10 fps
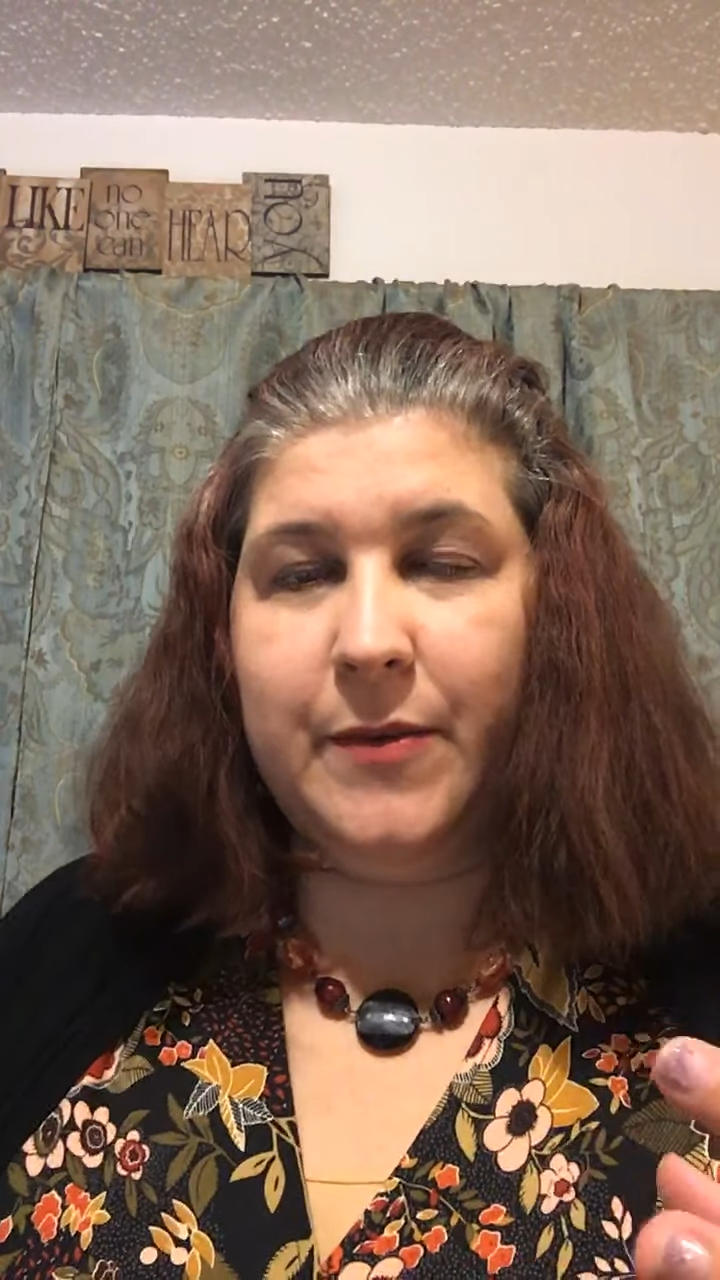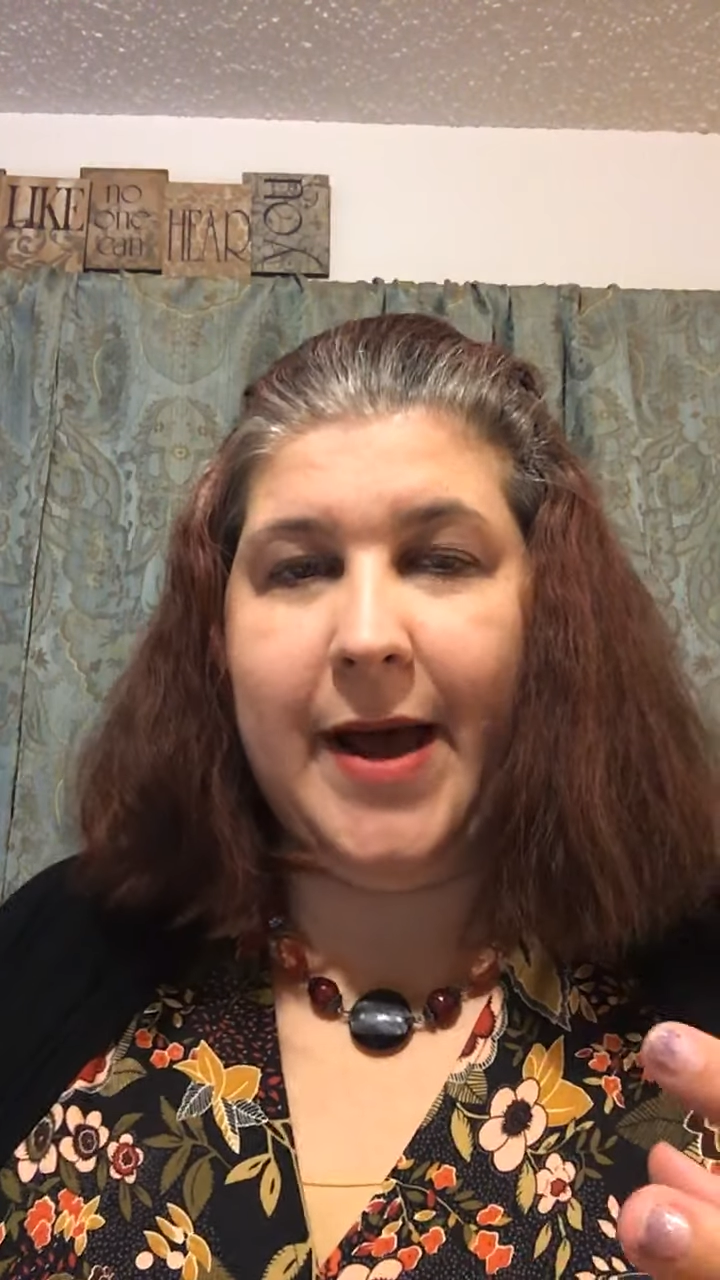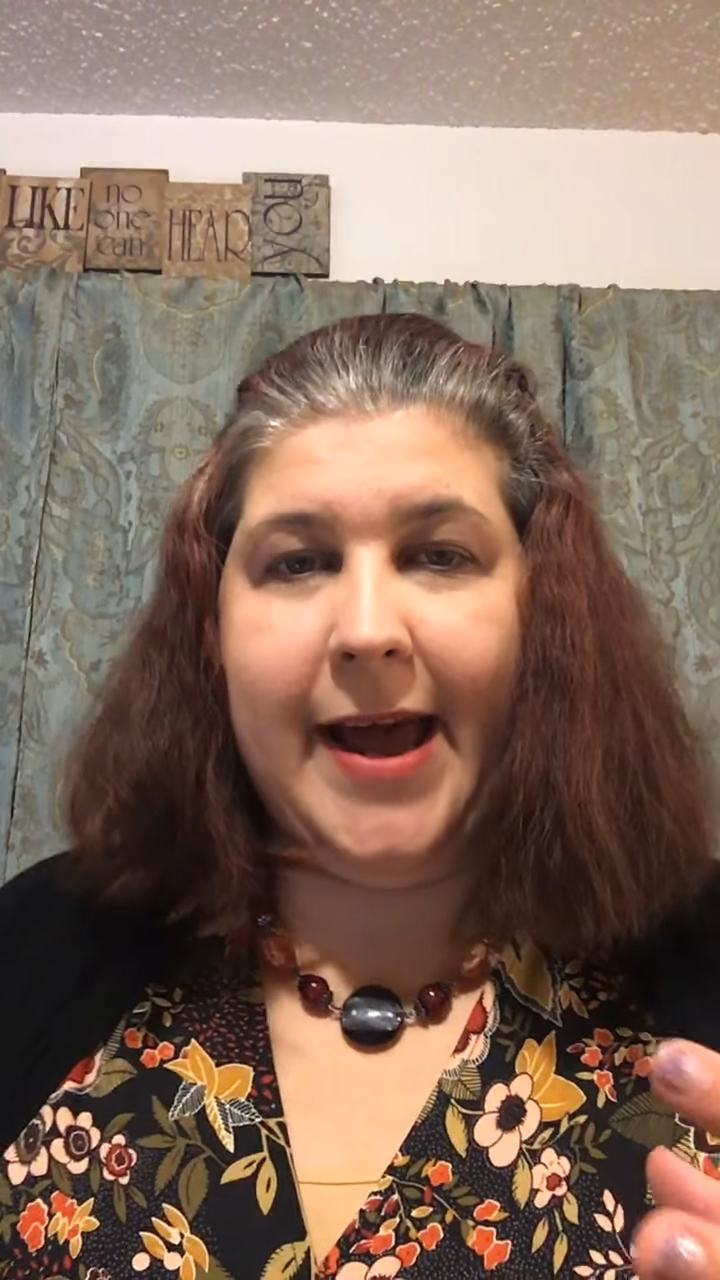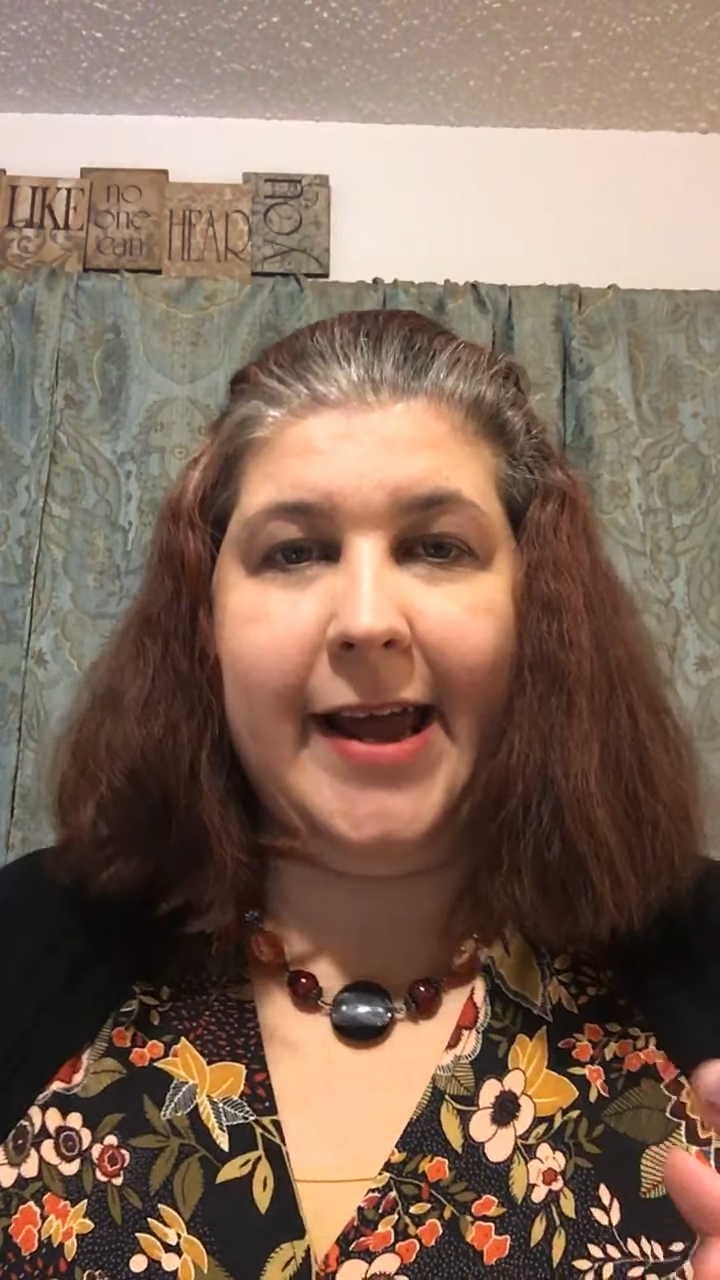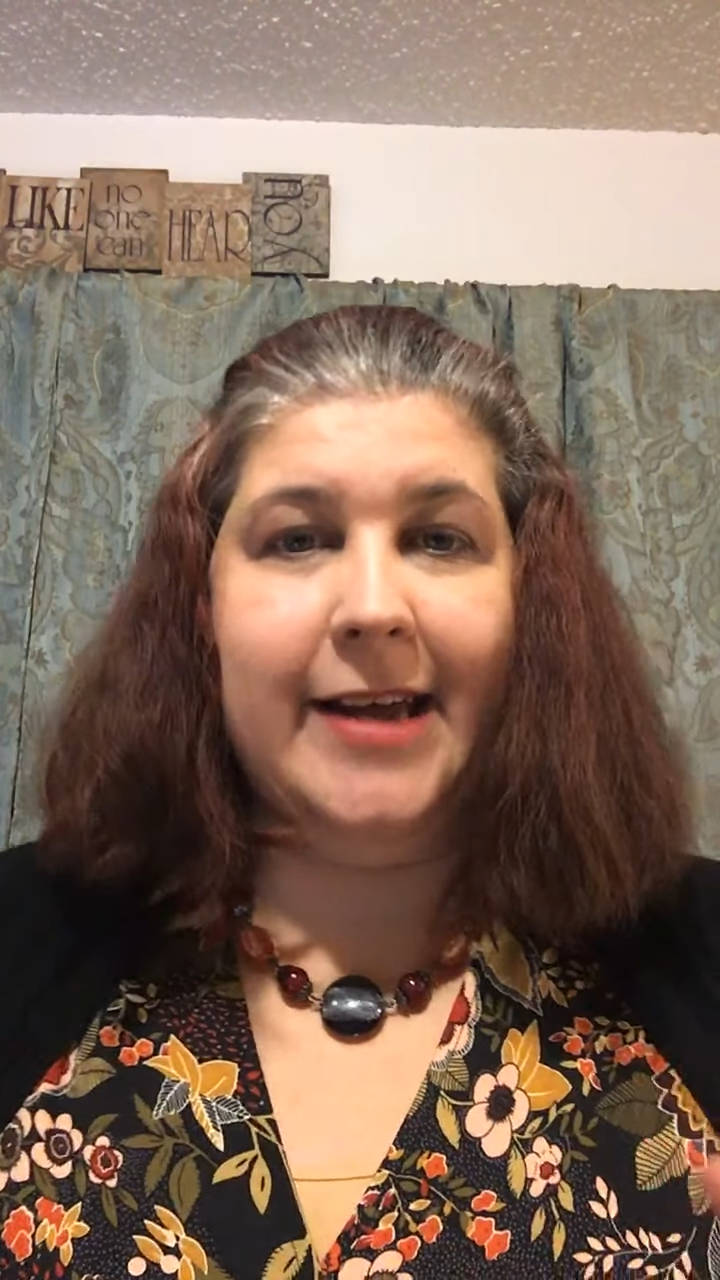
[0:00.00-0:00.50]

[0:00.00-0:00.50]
way,